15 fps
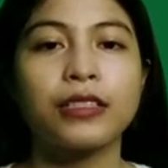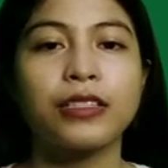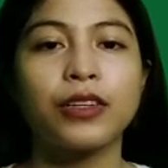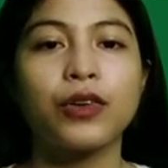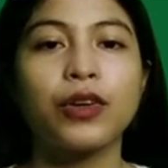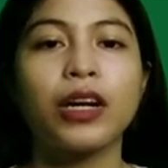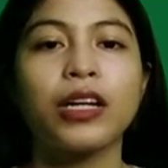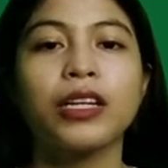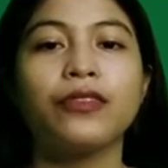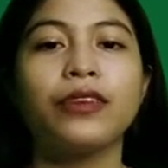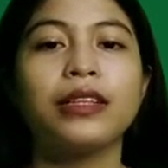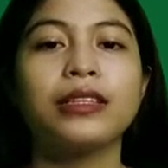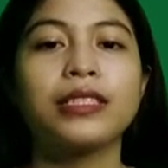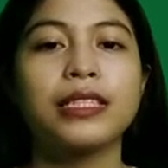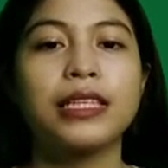So,
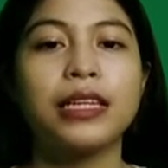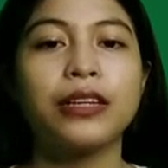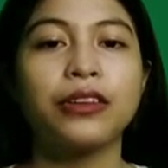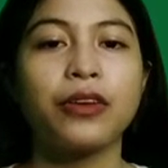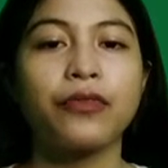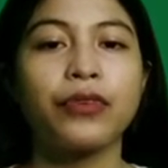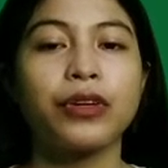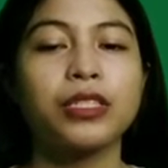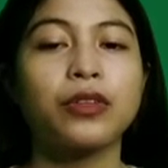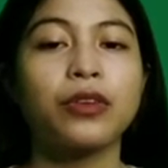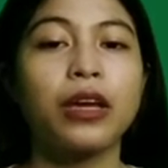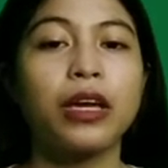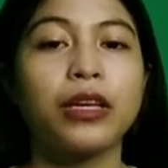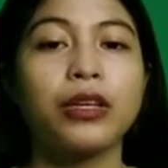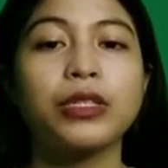carnivalesque refers to
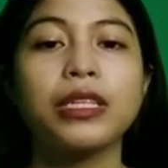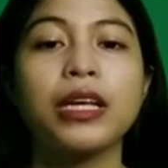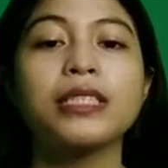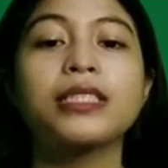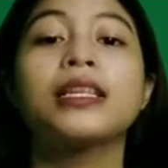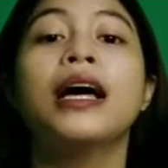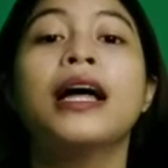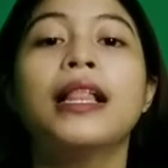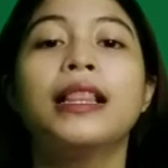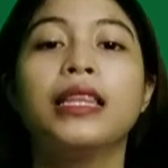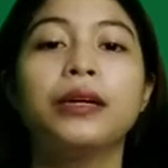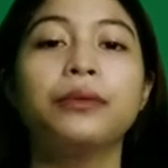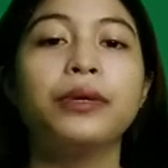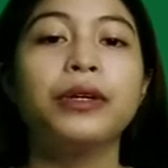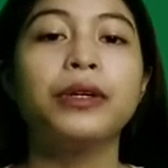chaos as
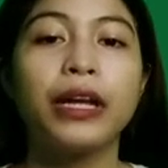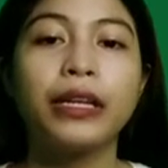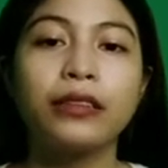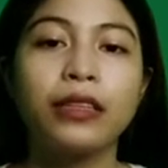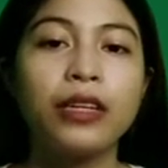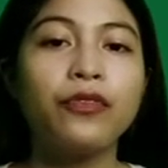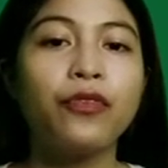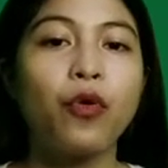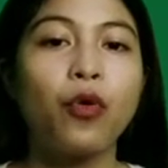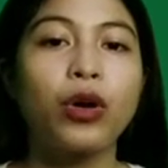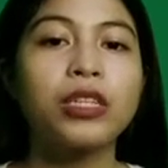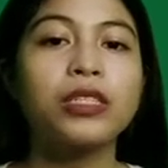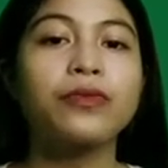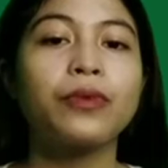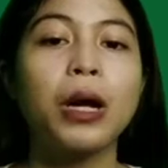liberating
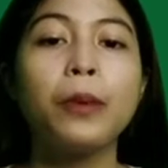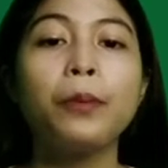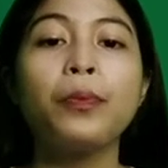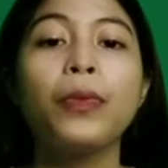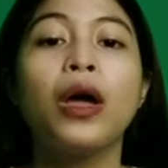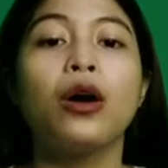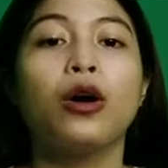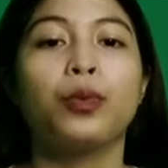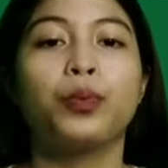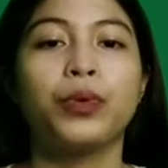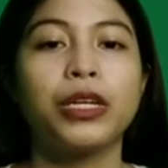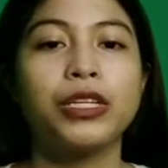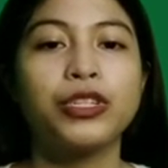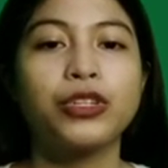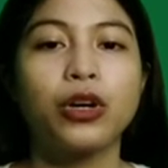force from
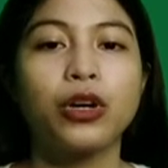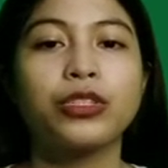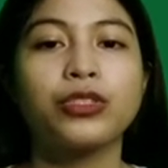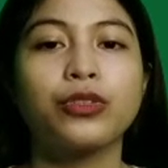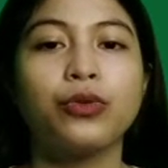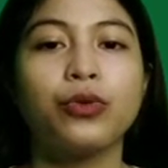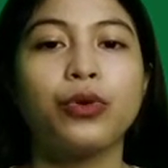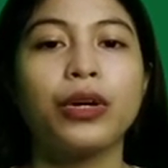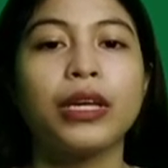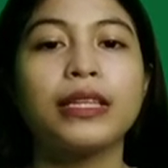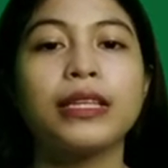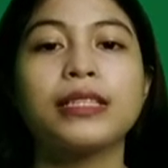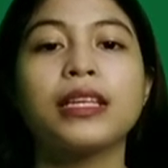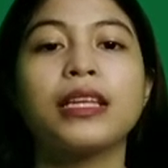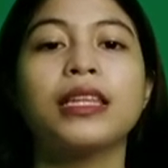oppression. So, it
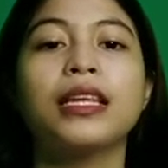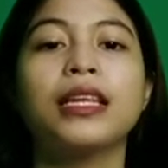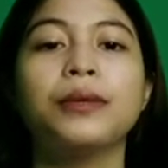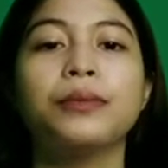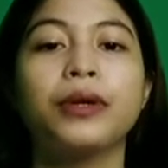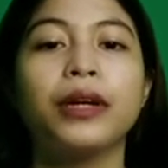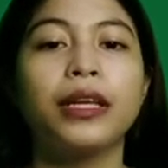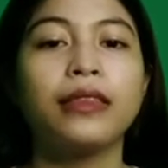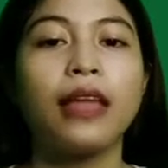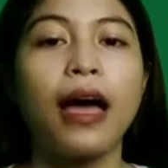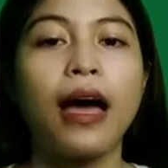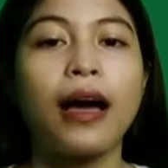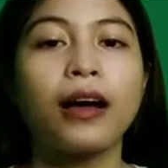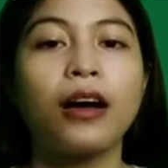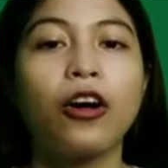is a deliberate
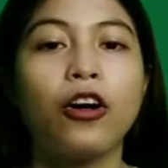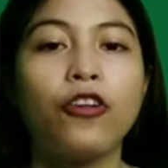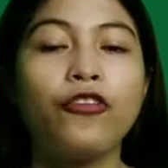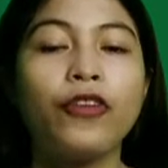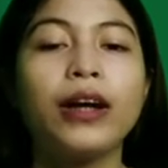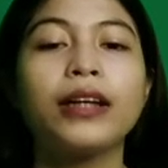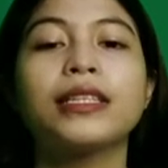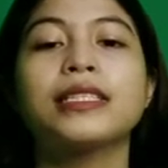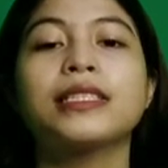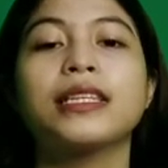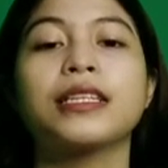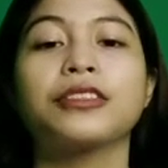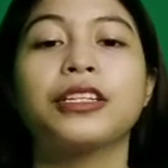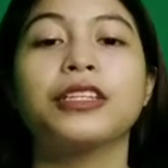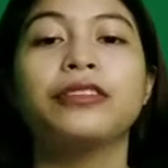act of
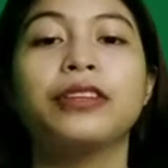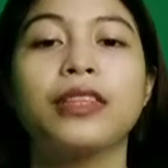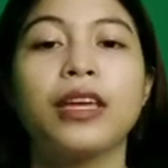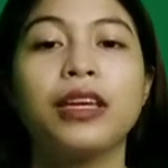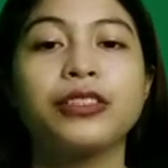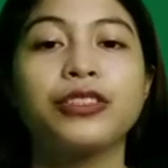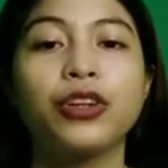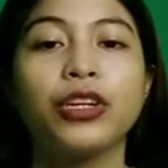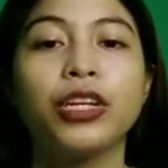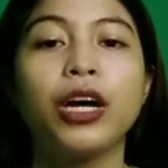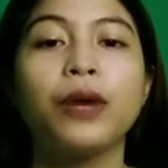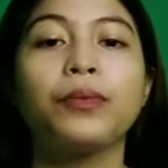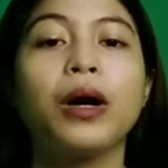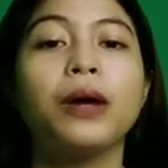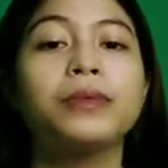artistic degradation
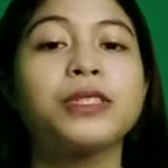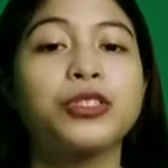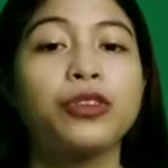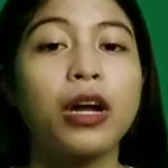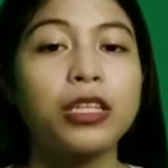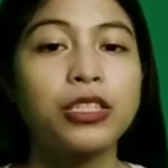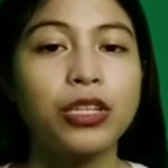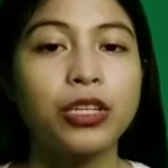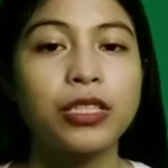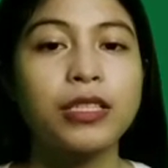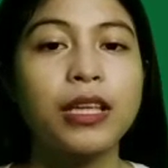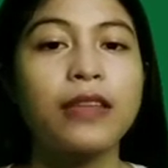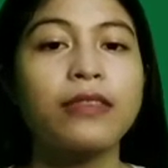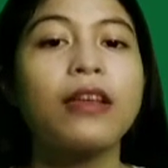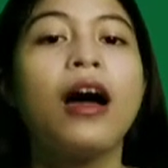of abstractions
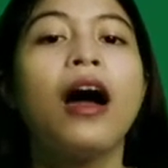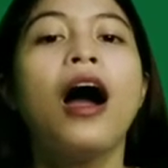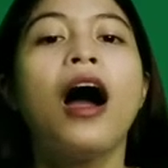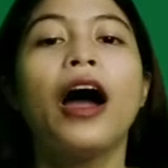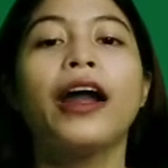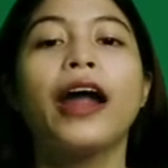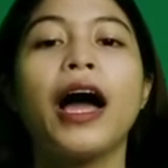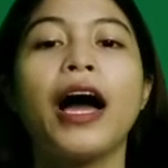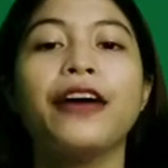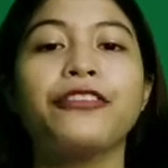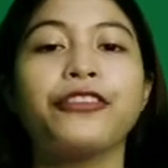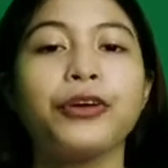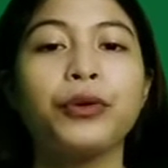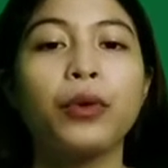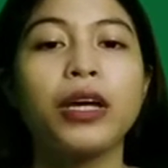that are
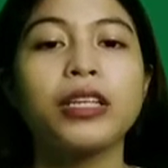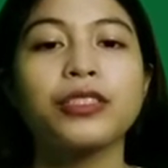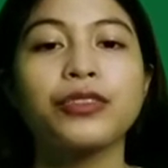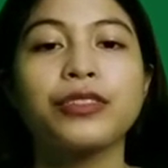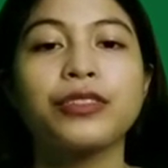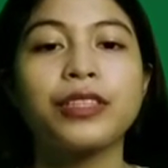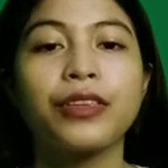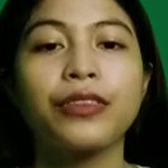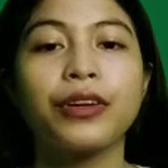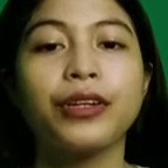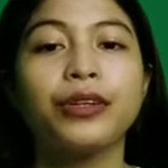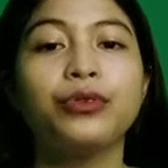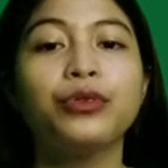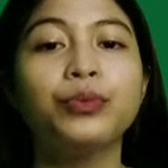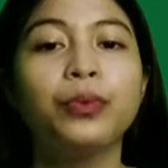otherwise
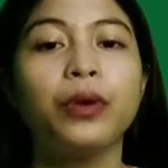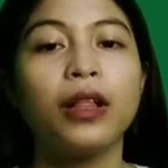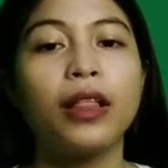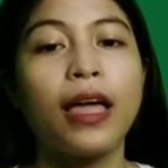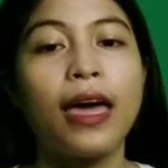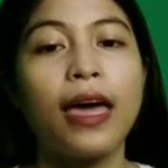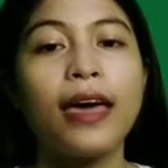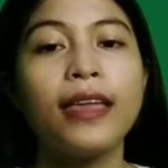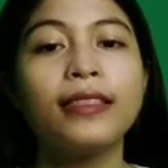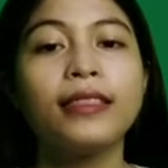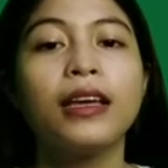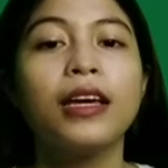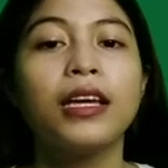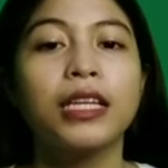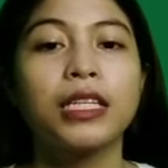considered noble and
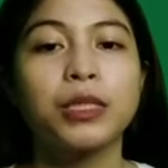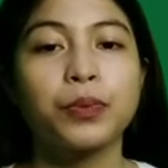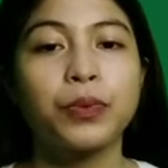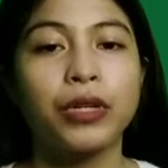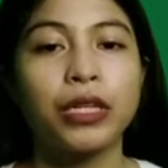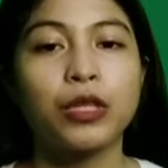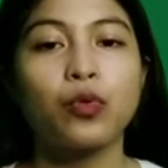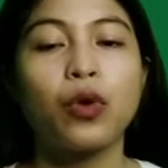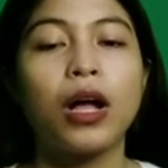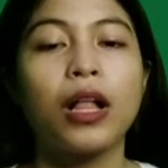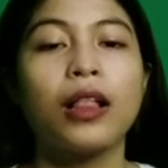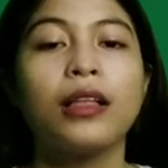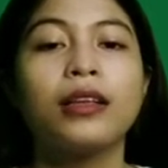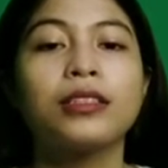spiritual.